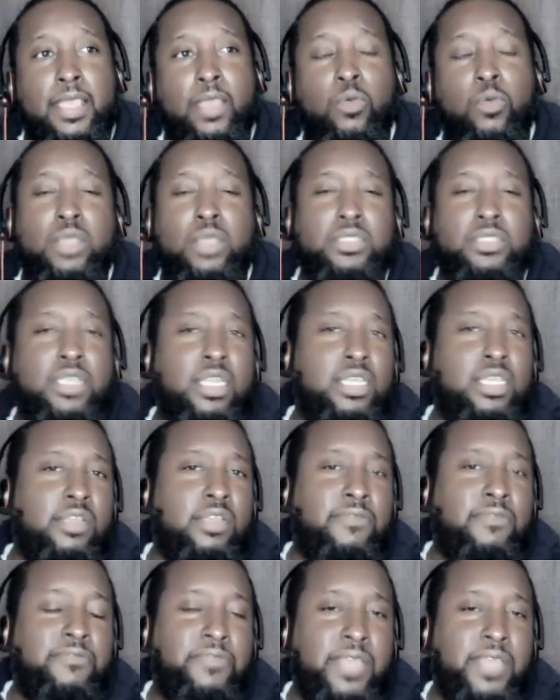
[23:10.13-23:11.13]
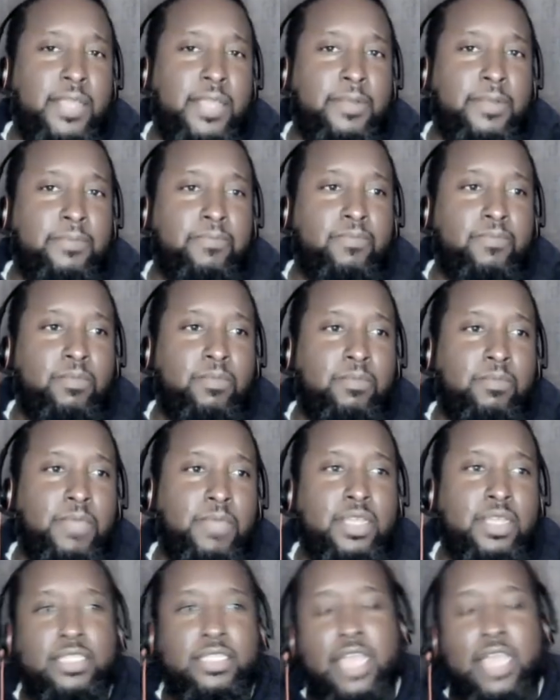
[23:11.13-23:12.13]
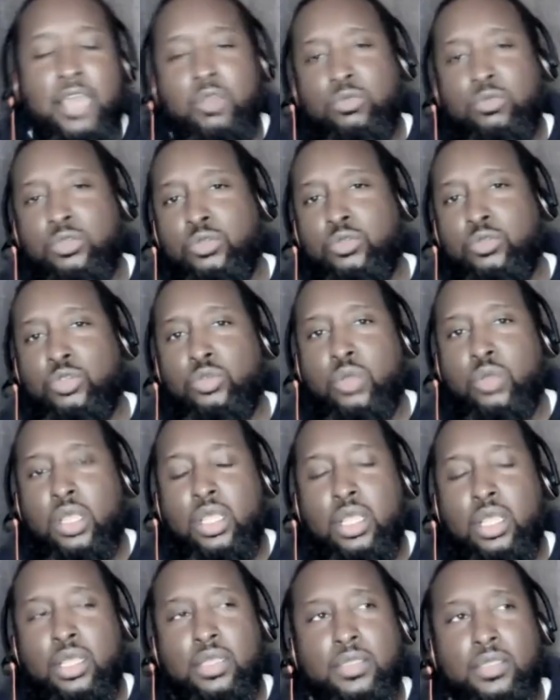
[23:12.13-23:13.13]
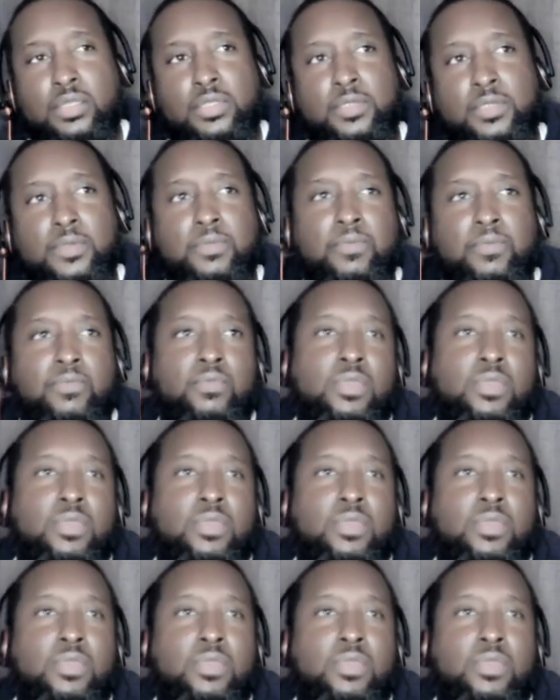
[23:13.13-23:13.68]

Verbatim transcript: it wasn't a good fit because I don't do drugs.